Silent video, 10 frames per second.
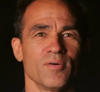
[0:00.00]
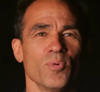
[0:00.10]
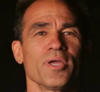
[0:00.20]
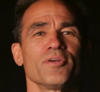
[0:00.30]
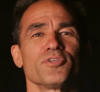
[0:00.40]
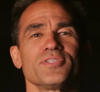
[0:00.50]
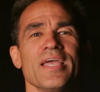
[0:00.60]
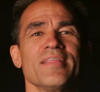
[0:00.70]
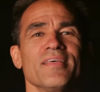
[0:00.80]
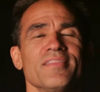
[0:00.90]
We
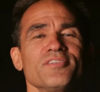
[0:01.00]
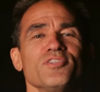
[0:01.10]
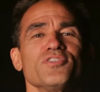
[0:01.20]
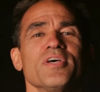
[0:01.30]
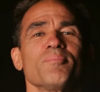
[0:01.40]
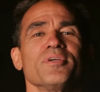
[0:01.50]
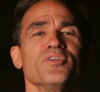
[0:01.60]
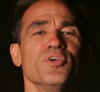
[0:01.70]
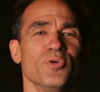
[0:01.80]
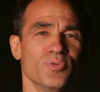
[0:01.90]
understand that this is
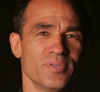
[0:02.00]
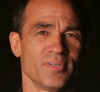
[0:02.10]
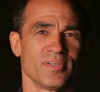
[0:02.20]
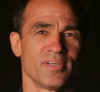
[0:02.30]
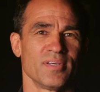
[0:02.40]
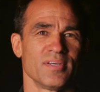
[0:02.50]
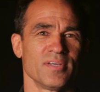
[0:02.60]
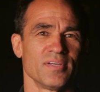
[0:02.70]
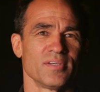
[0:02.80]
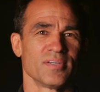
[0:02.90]
something new.
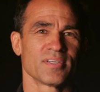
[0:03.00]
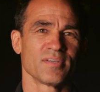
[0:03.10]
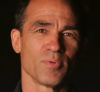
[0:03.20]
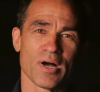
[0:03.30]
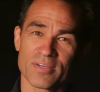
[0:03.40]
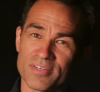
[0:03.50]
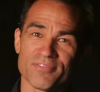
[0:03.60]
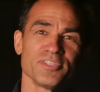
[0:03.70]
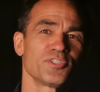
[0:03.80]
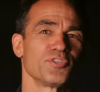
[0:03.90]
Well,
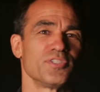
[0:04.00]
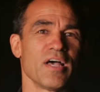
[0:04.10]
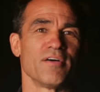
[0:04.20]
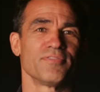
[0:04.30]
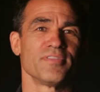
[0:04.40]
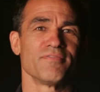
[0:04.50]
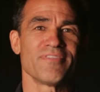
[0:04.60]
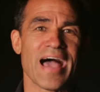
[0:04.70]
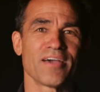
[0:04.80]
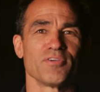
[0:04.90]
convince yourself of the
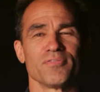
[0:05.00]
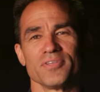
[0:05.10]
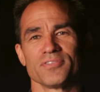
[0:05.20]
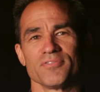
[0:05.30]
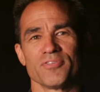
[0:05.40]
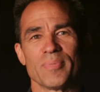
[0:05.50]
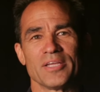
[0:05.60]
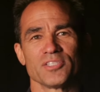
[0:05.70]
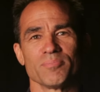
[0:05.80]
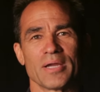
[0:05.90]
value of this
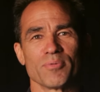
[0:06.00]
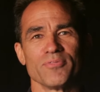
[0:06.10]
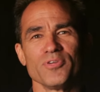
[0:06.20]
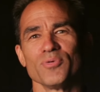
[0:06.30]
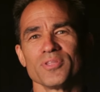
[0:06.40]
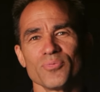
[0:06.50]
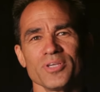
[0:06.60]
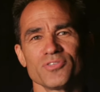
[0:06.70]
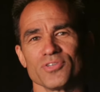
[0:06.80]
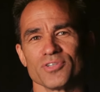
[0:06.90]
information by reviewing the
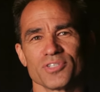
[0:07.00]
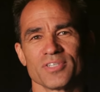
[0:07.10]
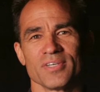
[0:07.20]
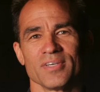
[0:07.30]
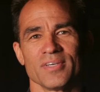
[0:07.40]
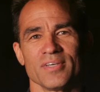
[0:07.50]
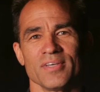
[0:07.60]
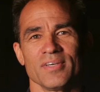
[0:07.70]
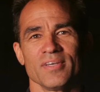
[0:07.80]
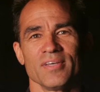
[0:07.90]
research.
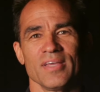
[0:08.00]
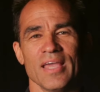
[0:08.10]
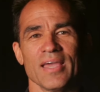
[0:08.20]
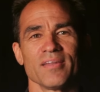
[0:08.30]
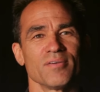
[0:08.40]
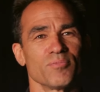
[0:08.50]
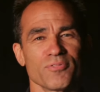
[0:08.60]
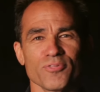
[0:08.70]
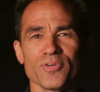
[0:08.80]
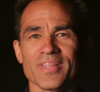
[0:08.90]
And
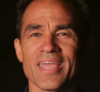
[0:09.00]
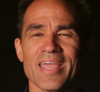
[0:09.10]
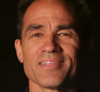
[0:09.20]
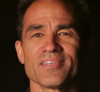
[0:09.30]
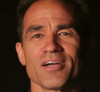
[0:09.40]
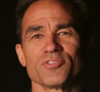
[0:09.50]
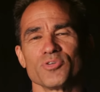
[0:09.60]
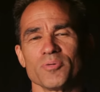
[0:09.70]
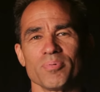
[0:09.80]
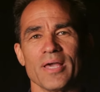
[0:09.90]
refer to the hands-on
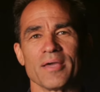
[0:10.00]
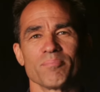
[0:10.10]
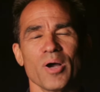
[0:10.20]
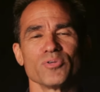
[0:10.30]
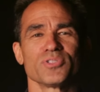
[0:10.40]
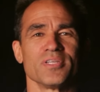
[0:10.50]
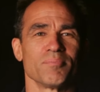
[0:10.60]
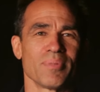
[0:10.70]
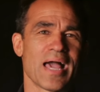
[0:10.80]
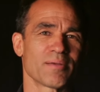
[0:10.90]
drill plan posted
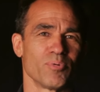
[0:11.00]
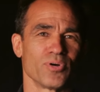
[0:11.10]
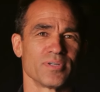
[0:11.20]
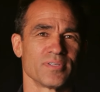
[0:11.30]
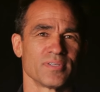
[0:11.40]
in Blackboard.